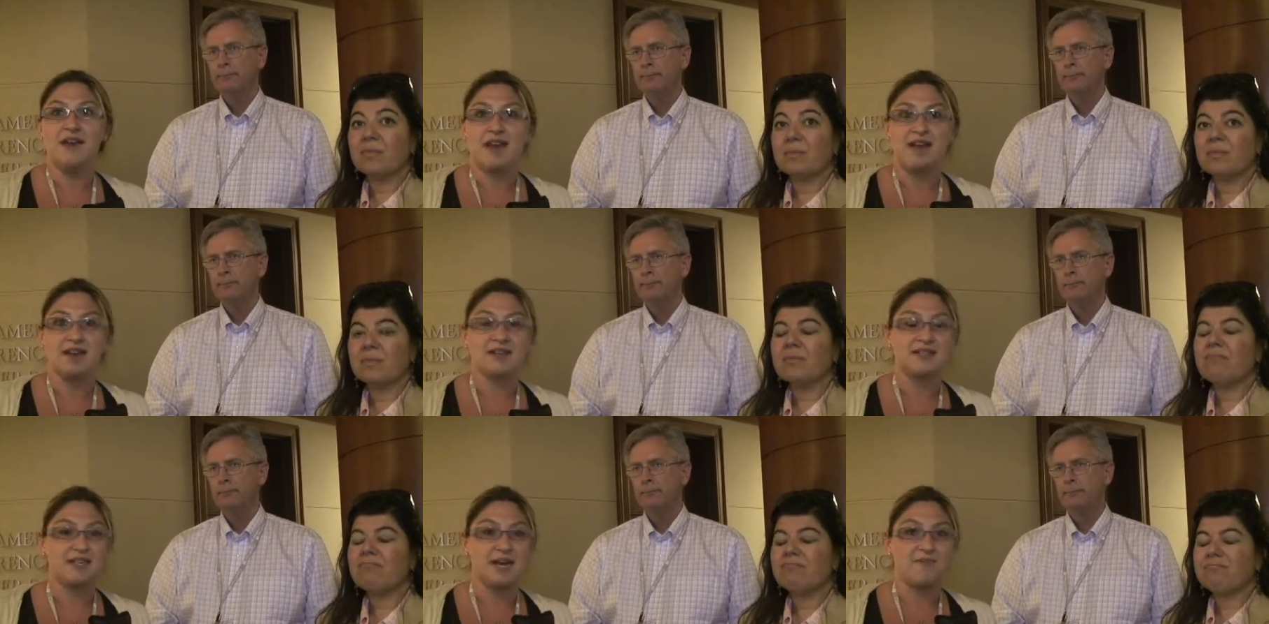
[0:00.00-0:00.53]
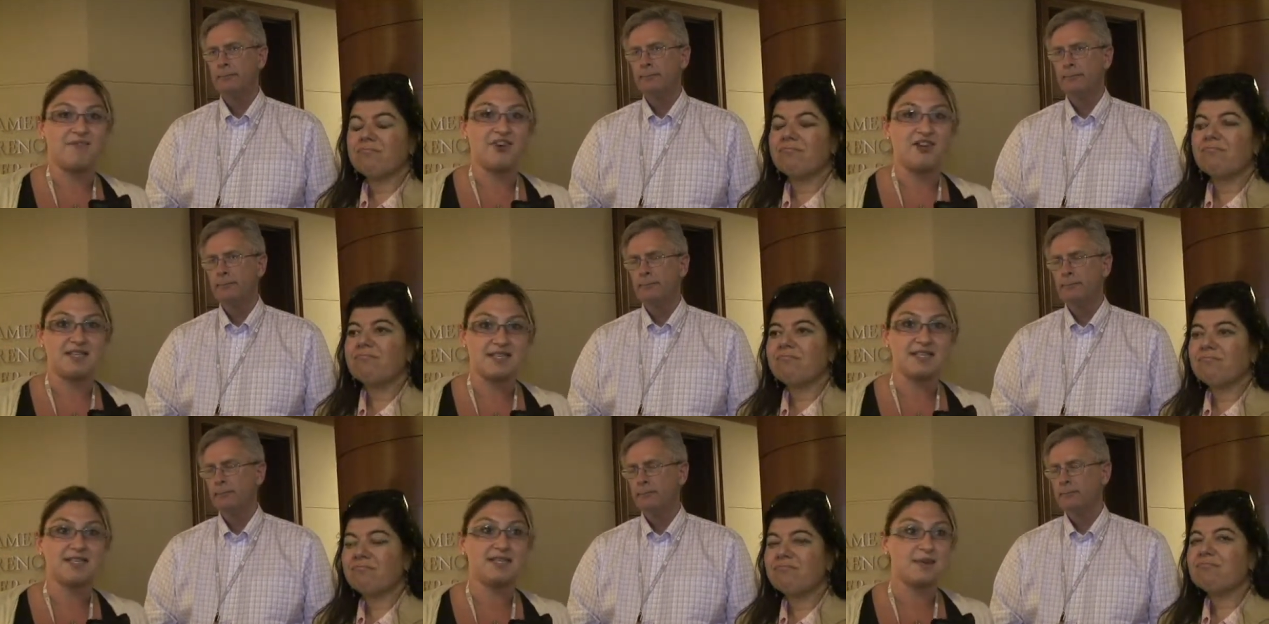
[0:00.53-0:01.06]
Speaker 1: and it's time for
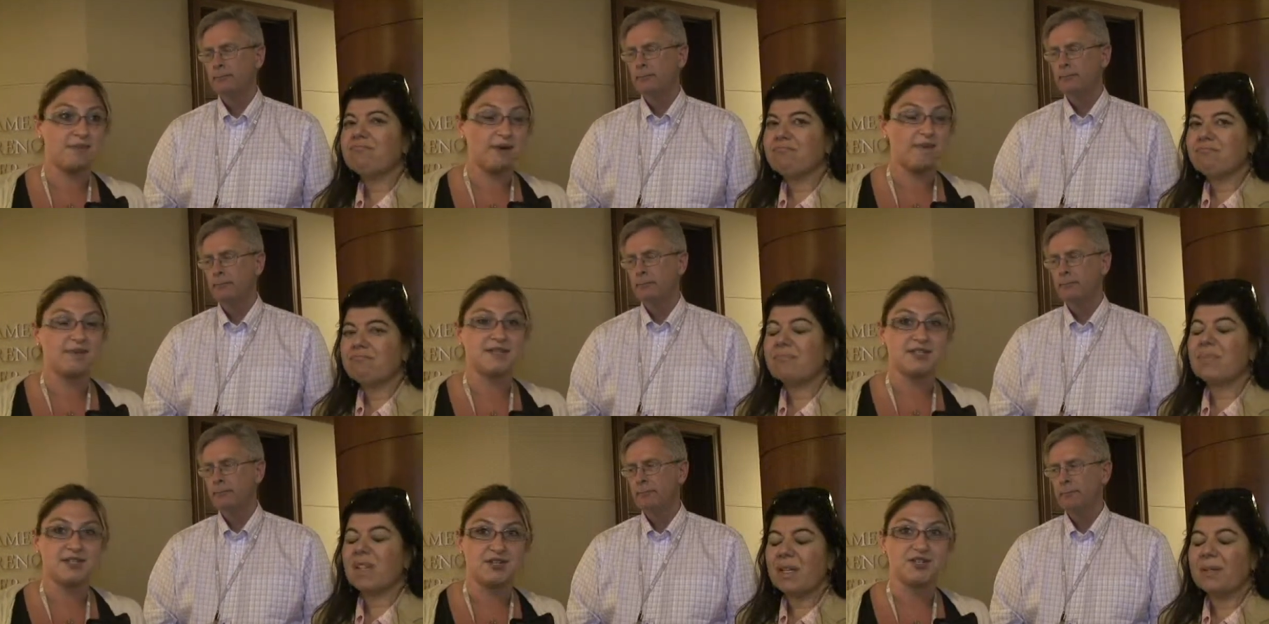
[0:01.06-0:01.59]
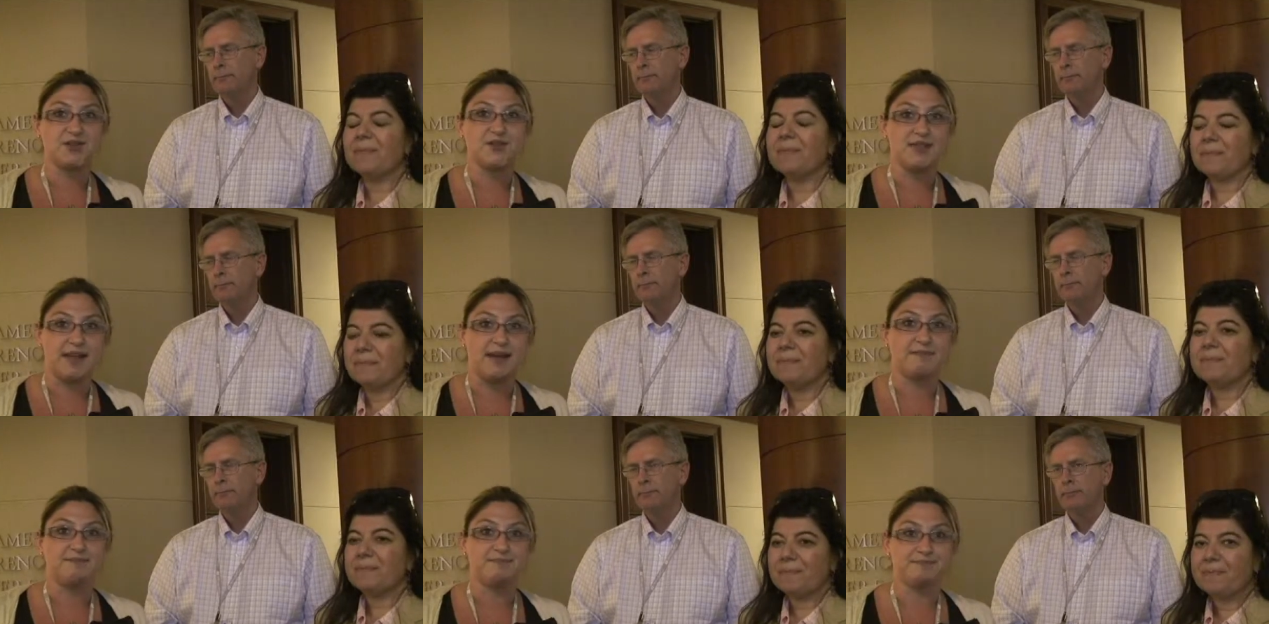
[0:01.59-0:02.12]
us to step up and start doing
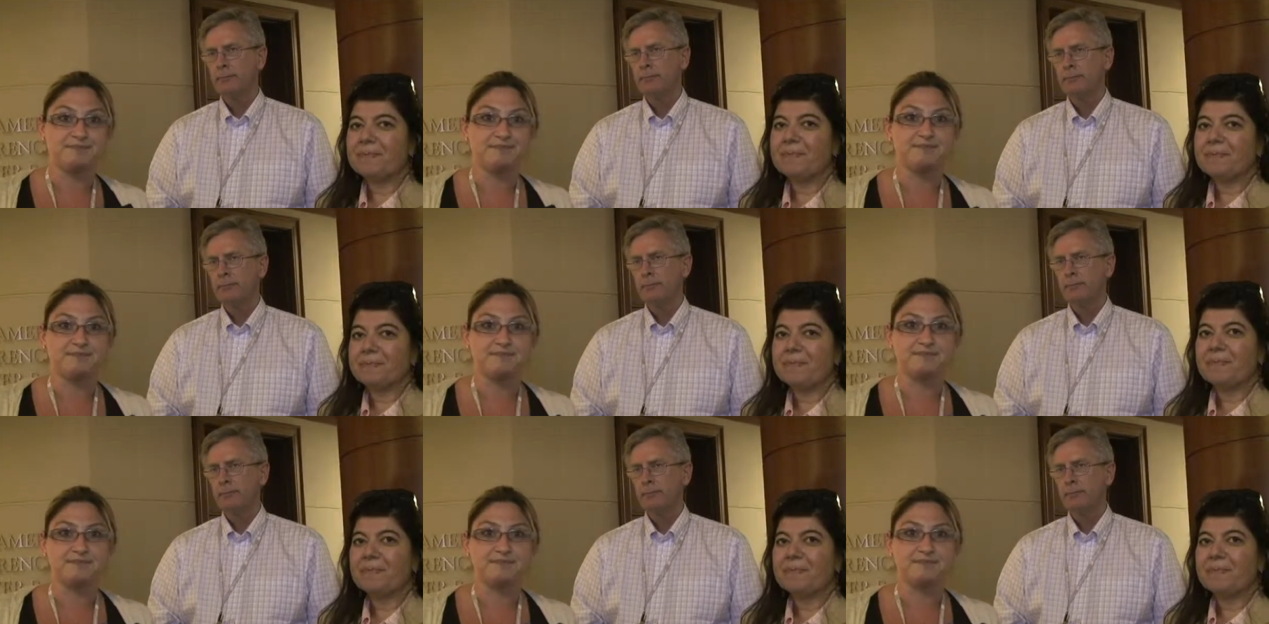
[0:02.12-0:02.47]
that.